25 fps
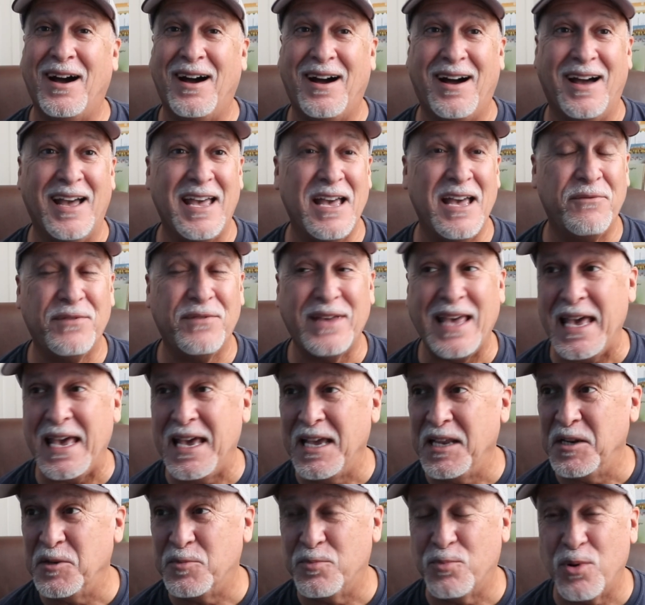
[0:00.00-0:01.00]
I have
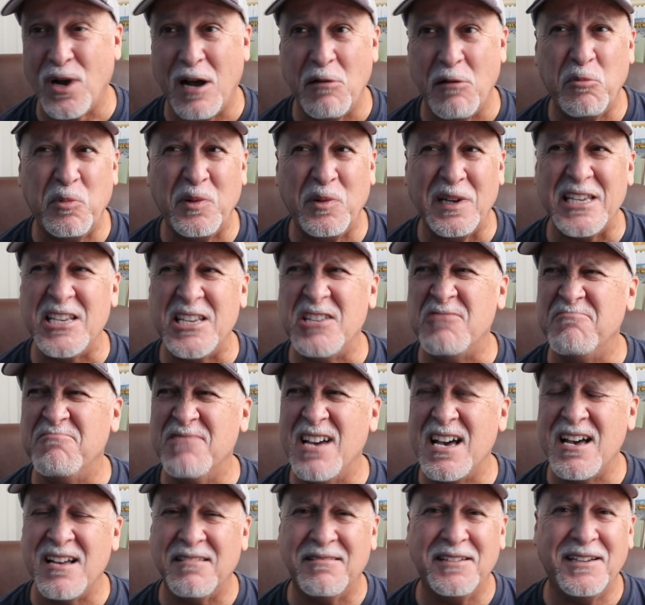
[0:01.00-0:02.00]
gained probably,
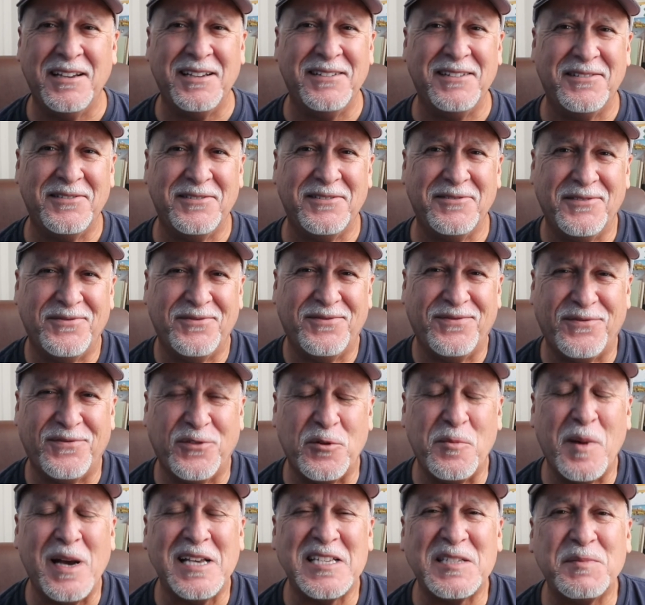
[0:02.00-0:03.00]

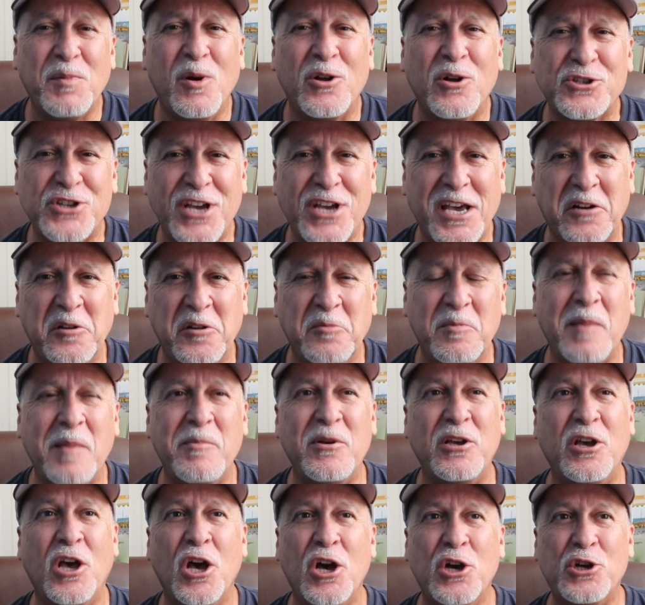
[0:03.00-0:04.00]
for my small channel,
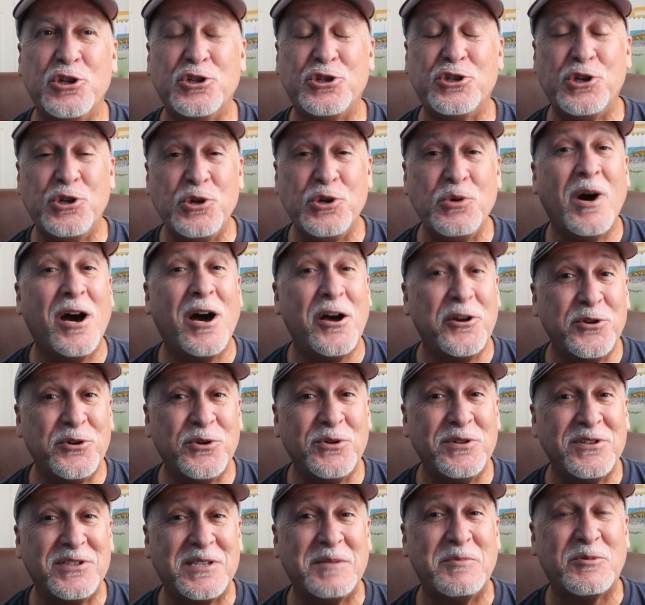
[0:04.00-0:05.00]
maybe
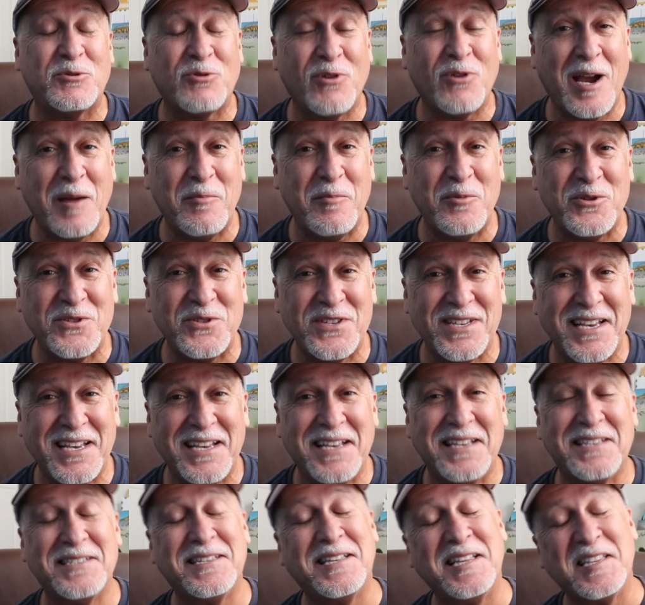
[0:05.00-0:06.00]
200 subscribers
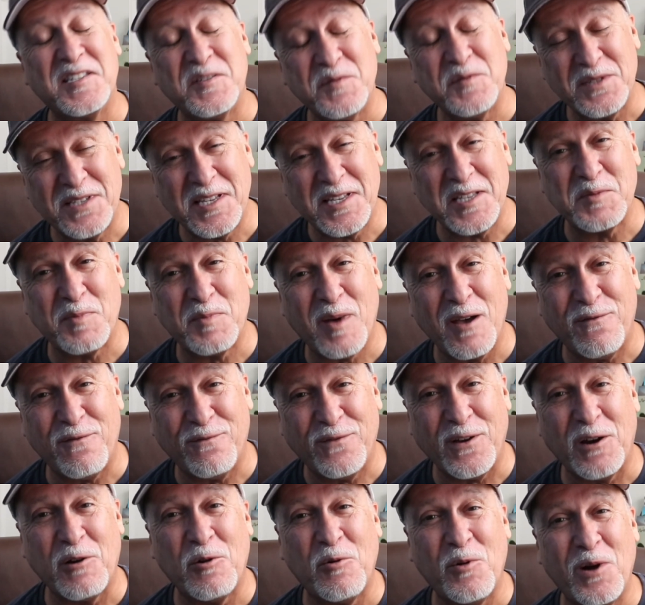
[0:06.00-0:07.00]
since my
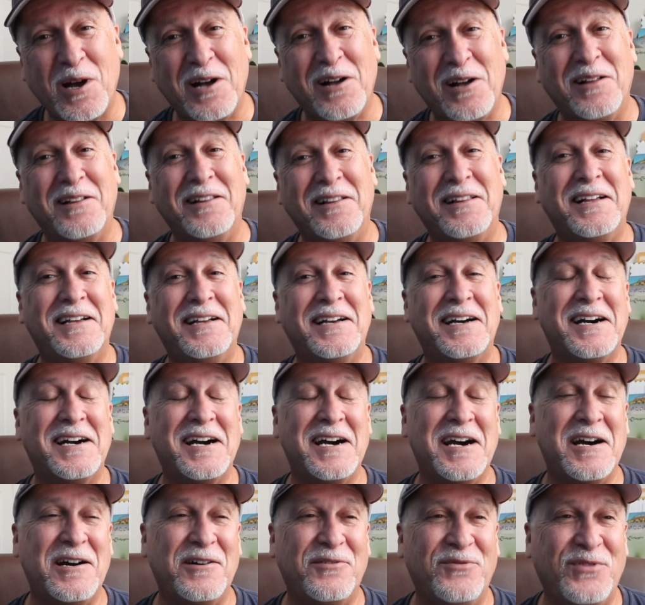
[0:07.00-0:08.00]
farewell
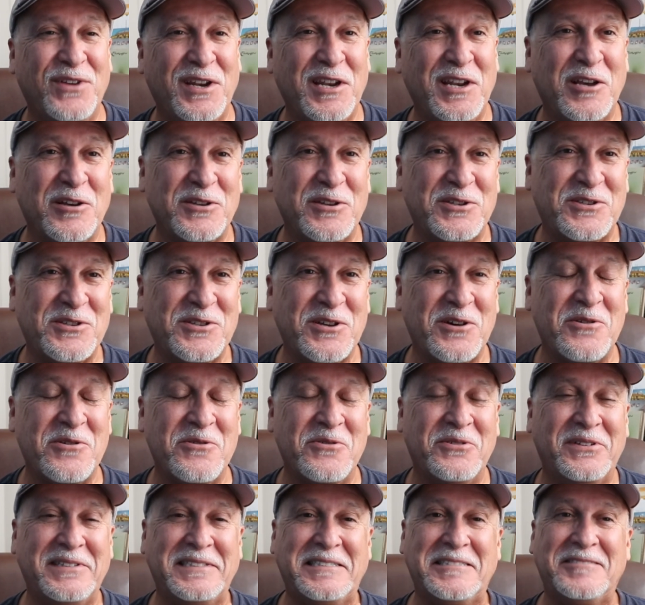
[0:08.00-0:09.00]
video.
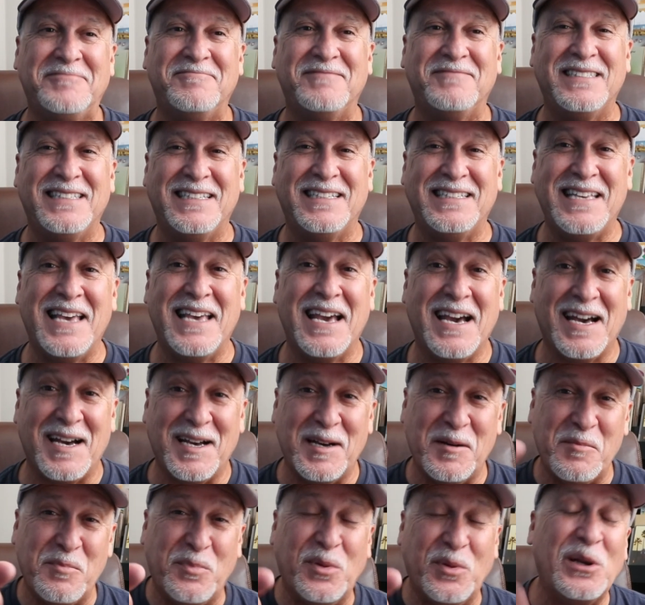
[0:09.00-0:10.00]
So yeah,
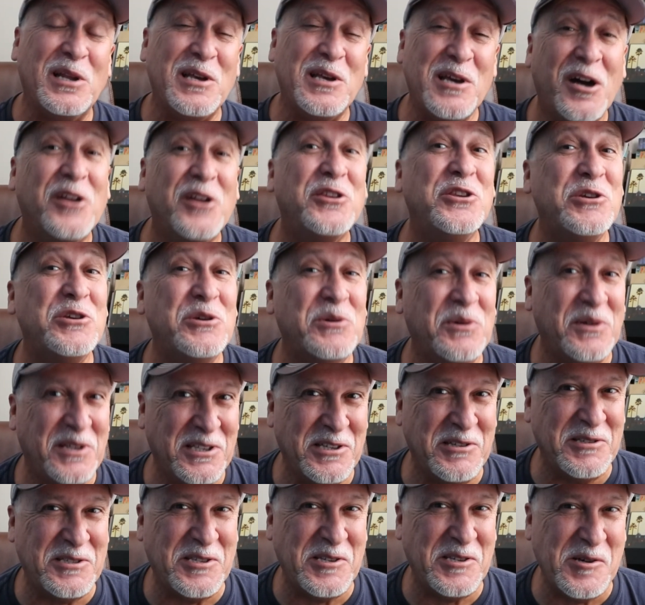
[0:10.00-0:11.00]
bully on you,
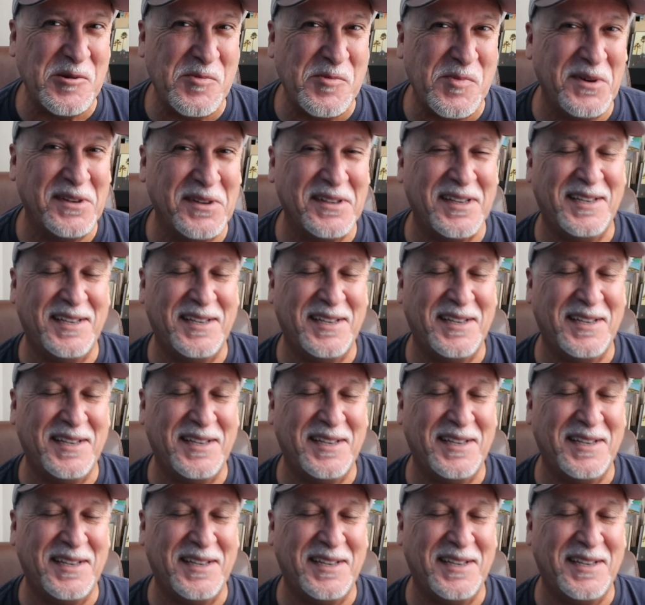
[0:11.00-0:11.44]
YouTube.